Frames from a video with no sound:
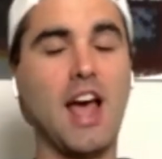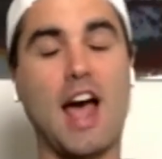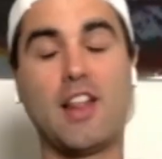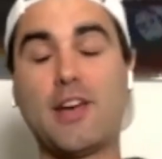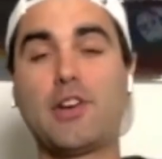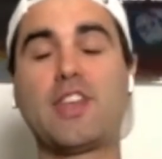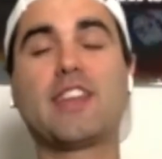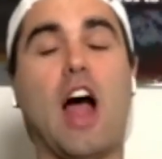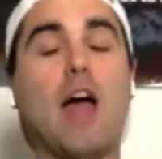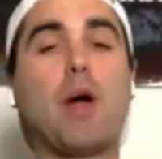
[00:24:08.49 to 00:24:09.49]
I like what you're thinking
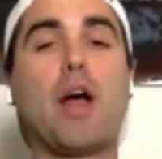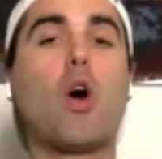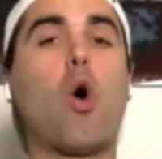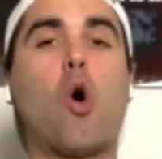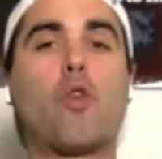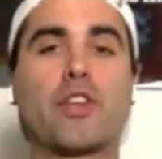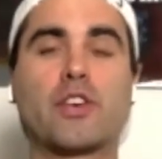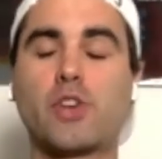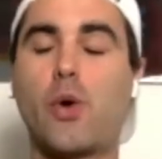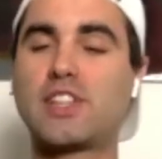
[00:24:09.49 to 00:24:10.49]
there. I'd probably go over.
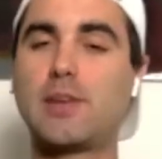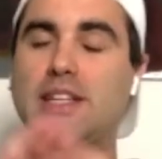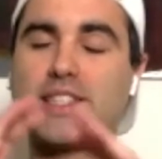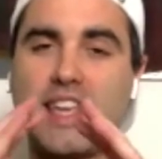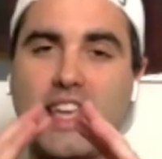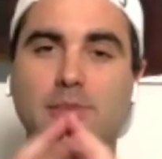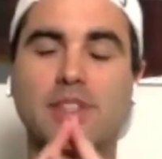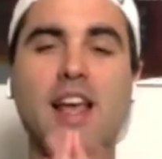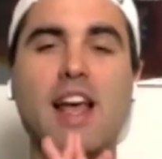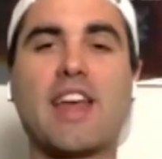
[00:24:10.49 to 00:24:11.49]
There's always going to be teams
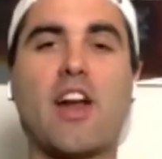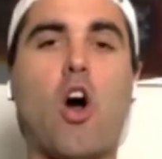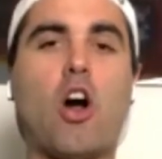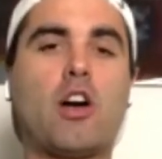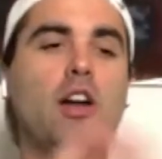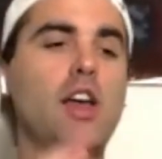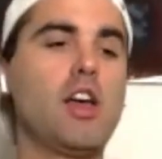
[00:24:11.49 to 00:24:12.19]
that are